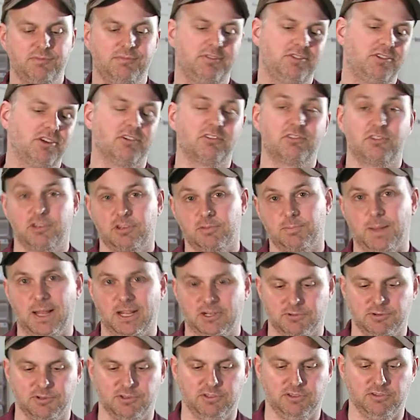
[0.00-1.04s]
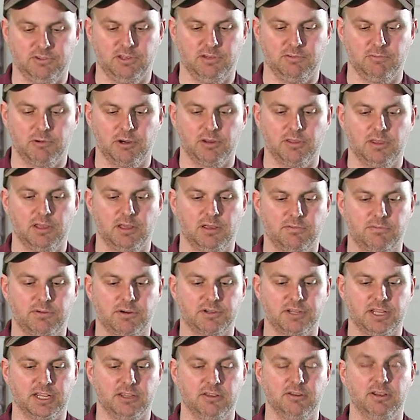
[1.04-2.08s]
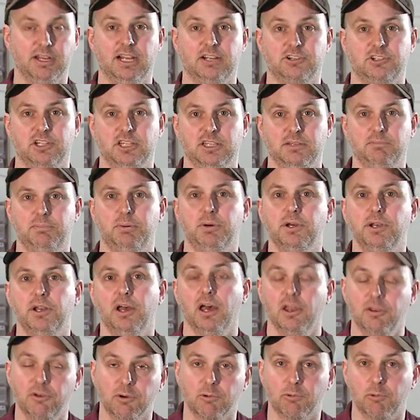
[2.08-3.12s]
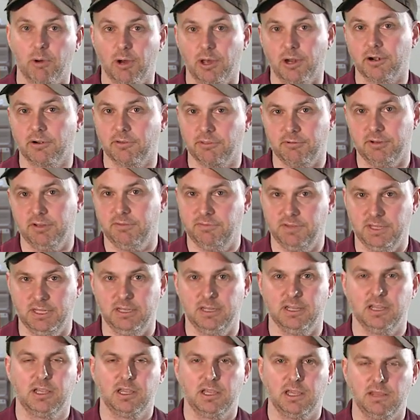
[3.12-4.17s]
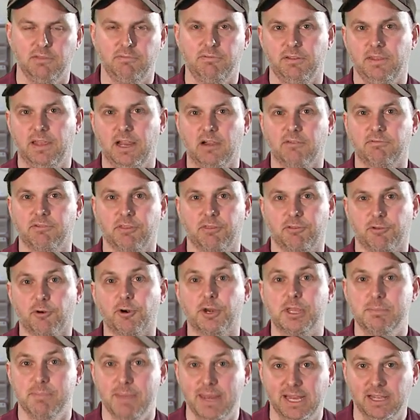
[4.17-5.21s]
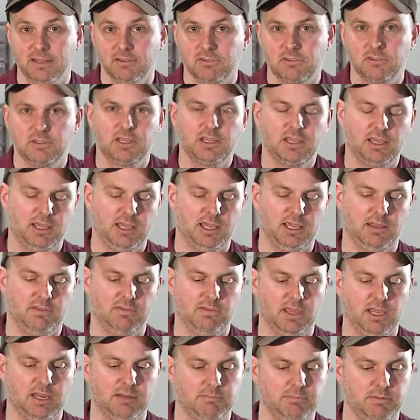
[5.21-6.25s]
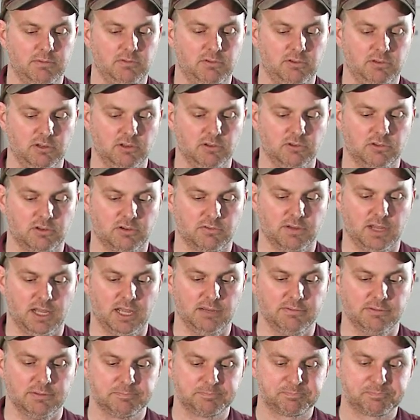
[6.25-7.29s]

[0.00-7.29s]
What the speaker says: just splash resistant, where the Vertec you could actually put underwater 3 feet there for 30 minutes and they'd still survive.